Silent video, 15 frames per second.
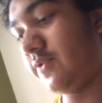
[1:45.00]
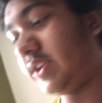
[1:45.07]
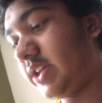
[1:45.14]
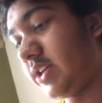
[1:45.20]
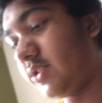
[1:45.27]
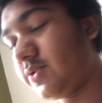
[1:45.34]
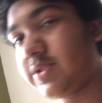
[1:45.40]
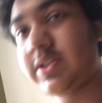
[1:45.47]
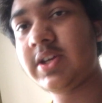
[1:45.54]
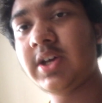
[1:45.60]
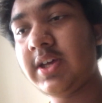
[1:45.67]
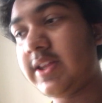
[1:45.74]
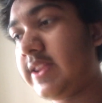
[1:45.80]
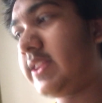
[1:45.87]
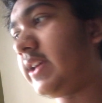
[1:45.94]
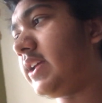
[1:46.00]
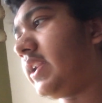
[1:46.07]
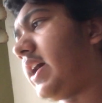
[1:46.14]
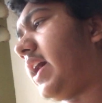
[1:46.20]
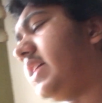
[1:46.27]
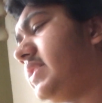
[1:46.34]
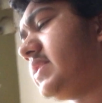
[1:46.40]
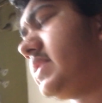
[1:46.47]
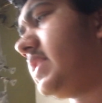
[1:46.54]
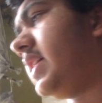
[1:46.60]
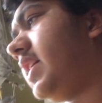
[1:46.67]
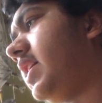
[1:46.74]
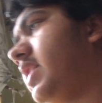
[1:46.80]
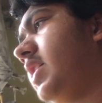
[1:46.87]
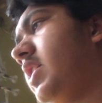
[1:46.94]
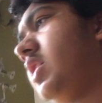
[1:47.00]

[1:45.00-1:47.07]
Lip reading: videos, then I'd say